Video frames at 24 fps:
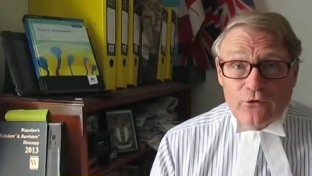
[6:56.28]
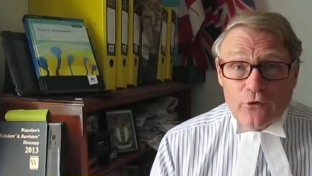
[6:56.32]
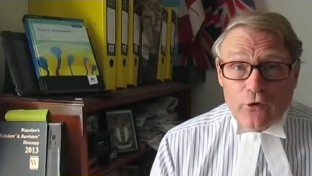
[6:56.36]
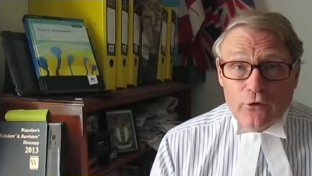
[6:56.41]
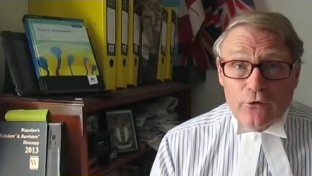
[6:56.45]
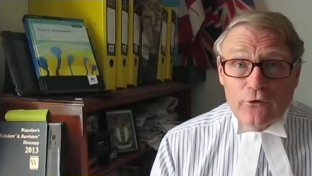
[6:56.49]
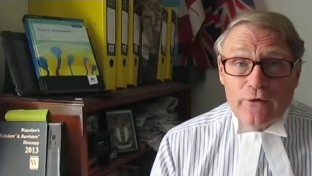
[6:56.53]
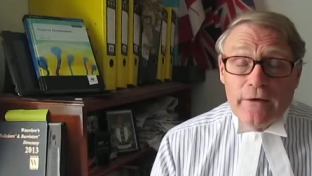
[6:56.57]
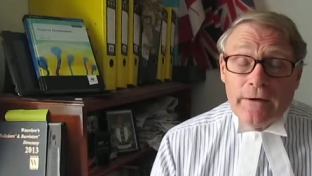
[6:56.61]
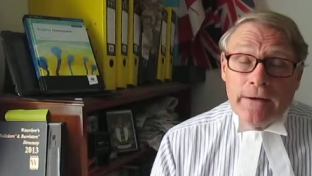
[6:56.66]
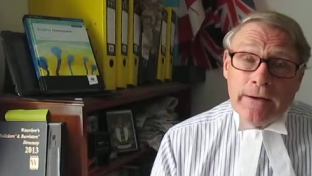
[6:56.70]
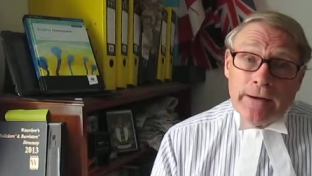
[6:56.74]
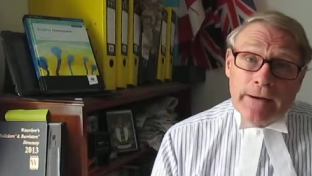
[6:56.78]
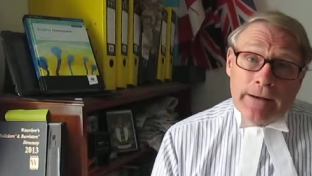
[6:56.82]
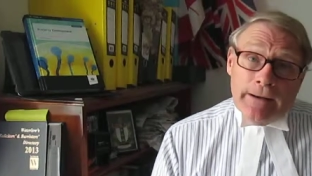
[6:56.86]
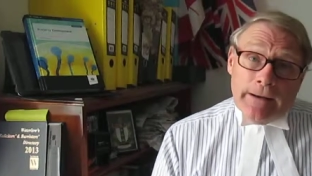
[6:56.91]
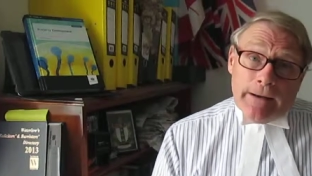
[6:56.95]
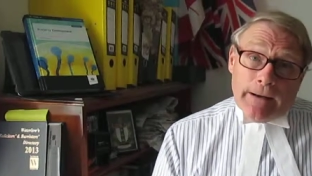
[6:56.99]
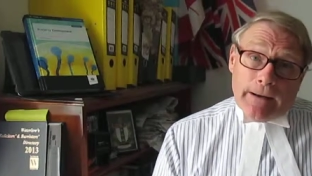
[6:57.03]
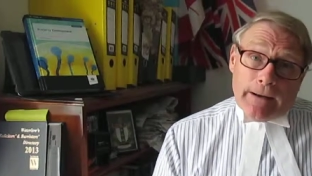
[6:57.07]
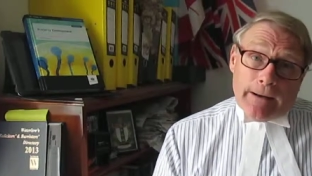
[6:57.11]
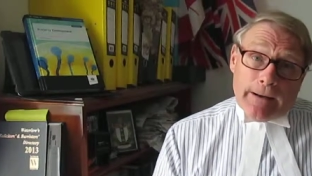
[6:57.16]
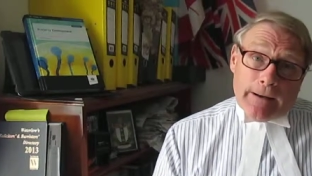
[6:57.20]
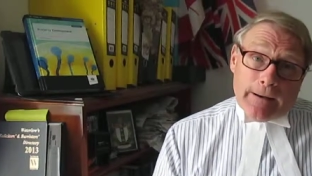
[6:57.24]
on
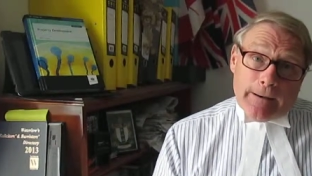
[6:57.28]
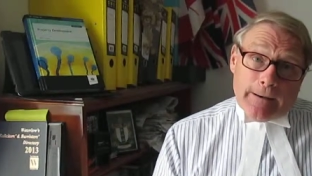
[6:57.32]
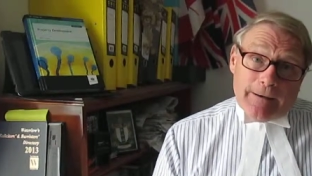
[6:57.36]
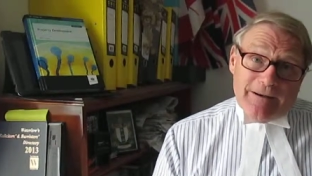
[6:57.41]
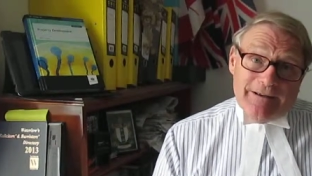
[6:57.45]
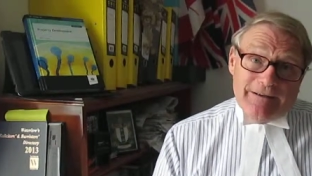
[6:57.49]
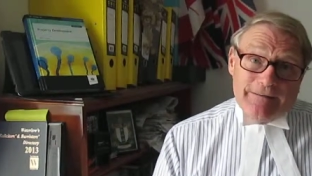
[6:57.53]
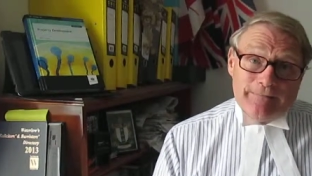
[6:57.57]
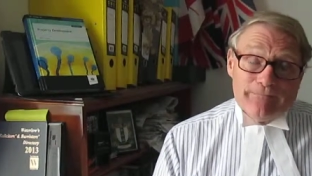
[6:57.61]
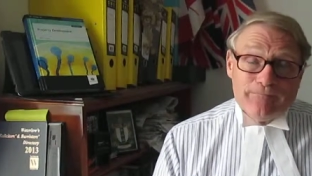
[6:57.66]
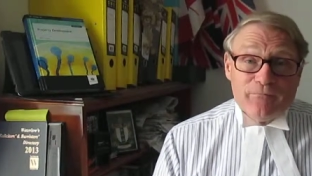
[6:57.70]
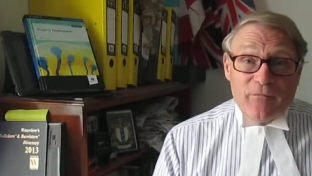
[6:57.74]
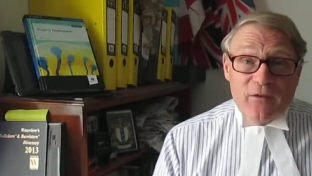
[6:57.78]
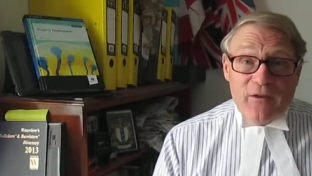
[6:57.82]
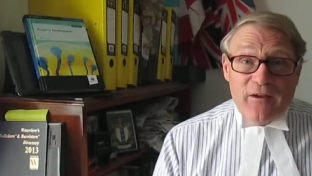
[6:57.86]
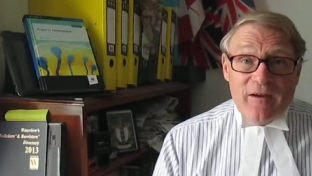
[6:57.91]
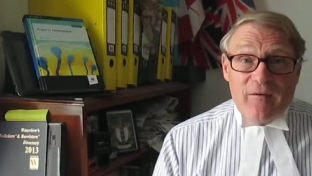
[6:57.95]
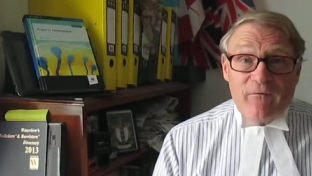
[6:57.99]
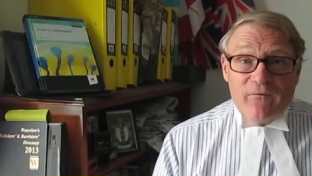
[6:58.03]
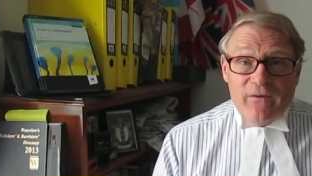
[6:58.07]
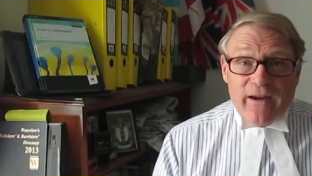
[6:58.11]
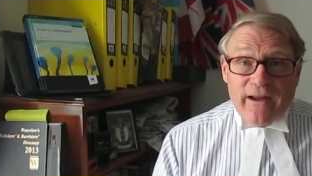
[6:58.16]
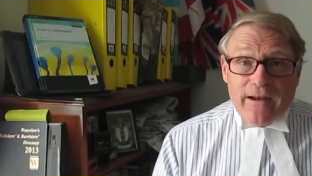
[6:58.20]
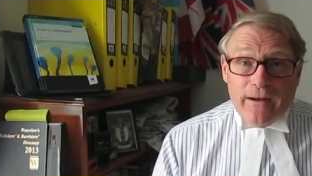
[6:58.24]

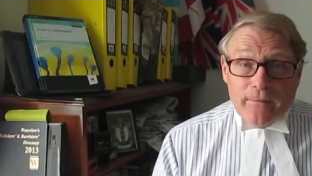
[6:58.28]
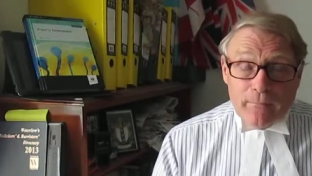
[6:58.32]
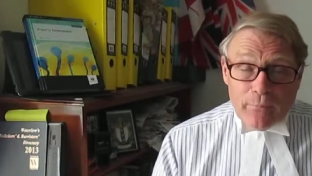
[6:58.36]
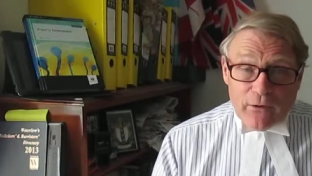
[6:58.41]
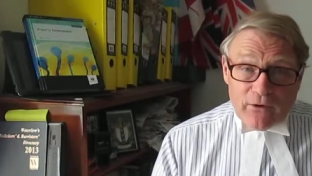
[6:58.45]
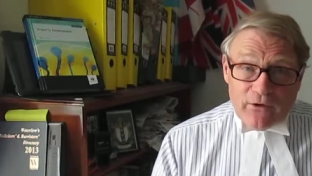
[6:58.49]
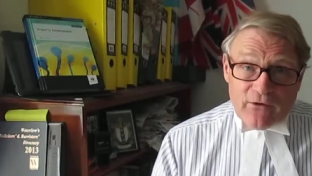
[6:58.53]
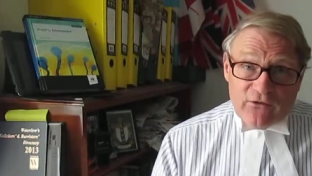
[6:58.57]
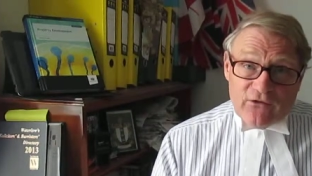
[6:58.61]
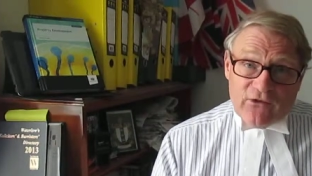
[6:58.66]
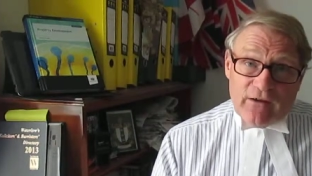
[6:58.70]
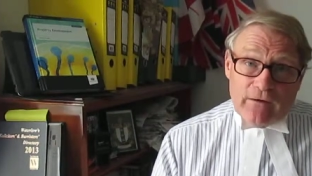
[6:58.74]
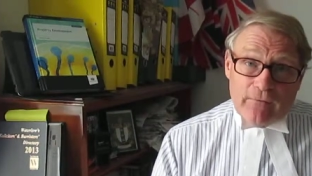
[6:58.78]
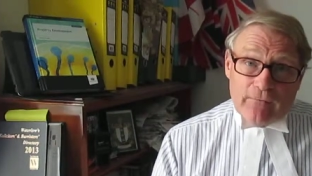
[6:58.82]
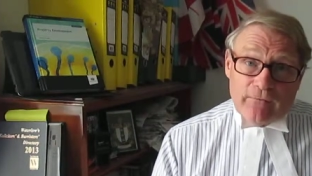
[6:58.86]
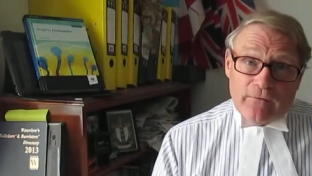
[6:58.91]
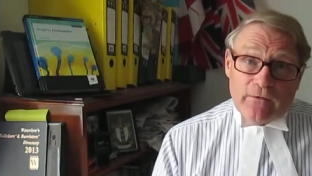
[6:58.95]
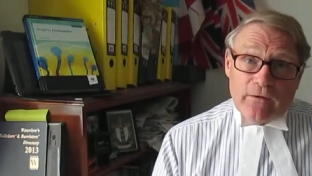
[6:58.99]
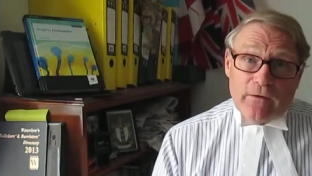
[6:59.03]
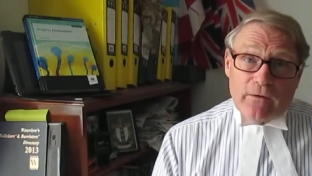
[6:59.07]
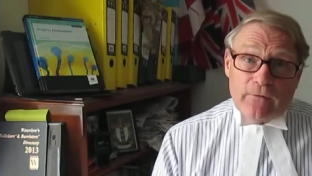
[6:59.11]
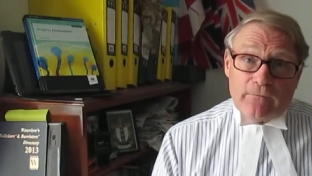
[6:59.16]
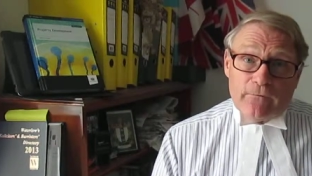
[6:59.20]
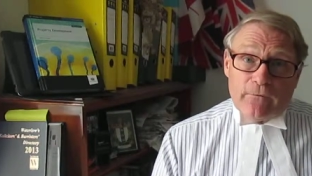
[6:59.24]
the availability
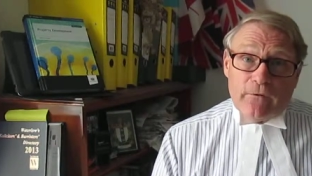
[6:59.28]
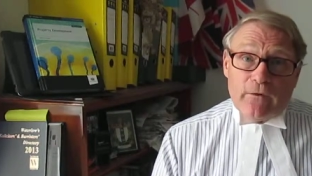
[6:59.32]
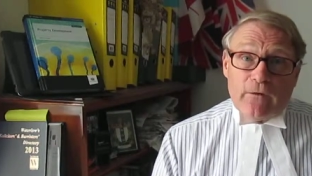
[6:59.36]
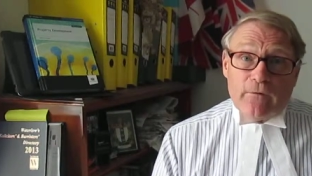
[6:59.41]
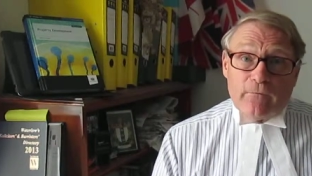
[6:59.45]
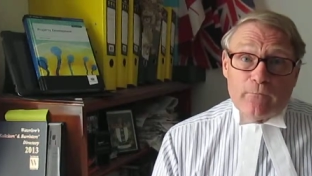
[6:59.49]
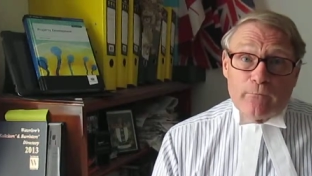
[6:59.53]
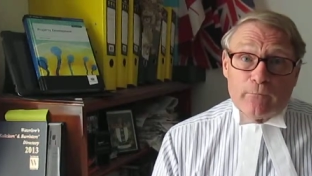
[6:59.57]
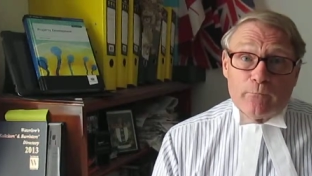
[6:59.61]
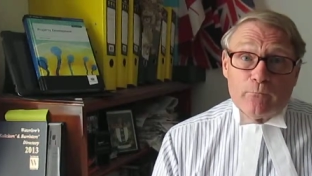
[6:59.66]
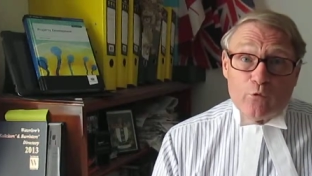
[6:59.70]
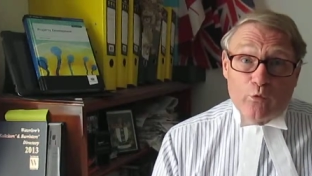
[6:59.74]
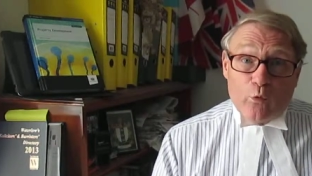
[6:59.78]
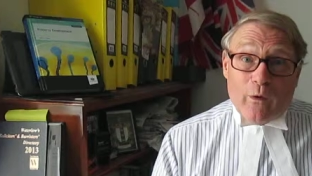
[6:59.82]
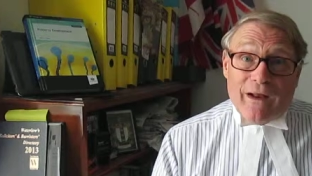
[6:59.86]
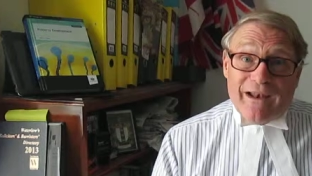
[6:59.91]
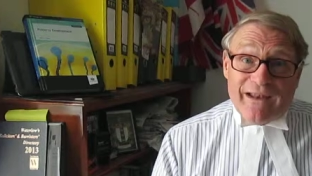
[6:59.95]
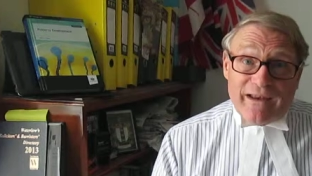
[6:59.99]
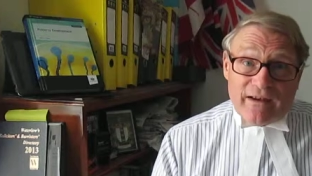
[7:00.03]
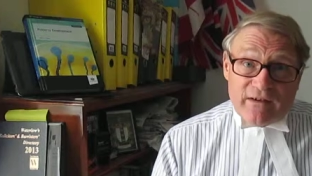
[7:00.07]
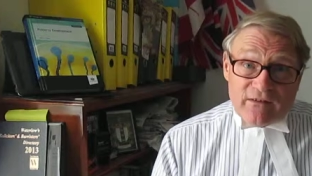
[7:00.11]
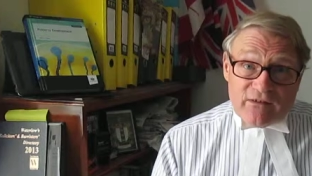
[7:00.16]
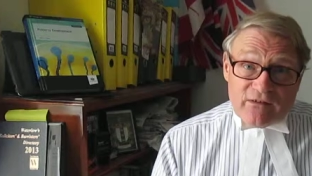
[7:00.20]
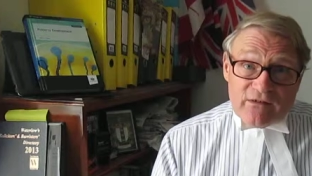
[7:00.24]
of
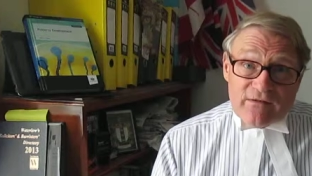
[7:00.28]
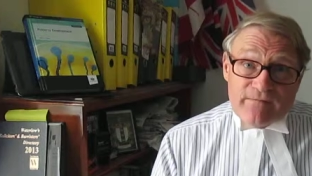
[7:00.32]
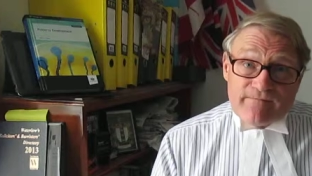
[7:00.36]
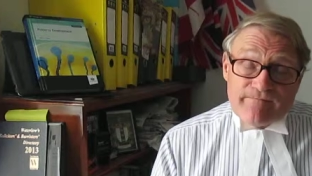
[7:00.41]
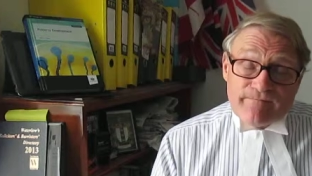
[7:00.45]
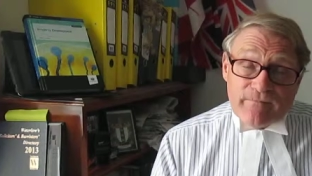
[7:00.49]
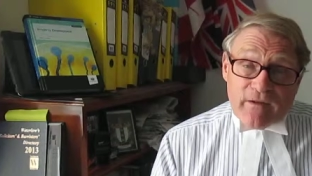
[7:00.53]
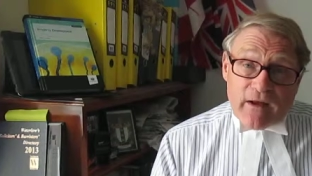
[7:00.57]
dwellings.